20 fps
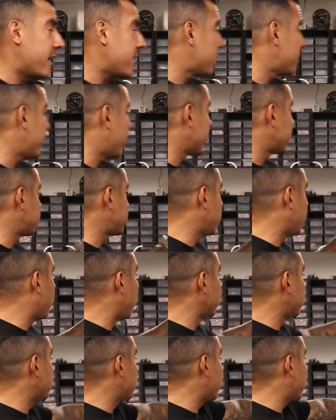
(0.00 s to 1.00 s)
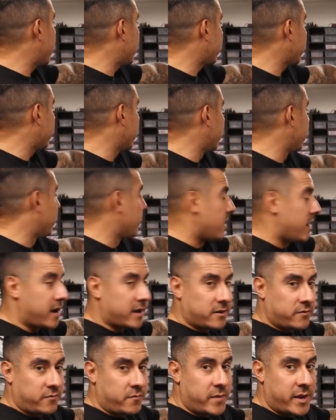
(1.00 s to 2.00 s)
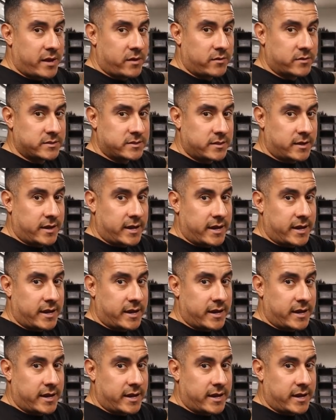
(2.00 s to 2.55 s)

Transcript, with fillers: I am actually holding back a lot of males.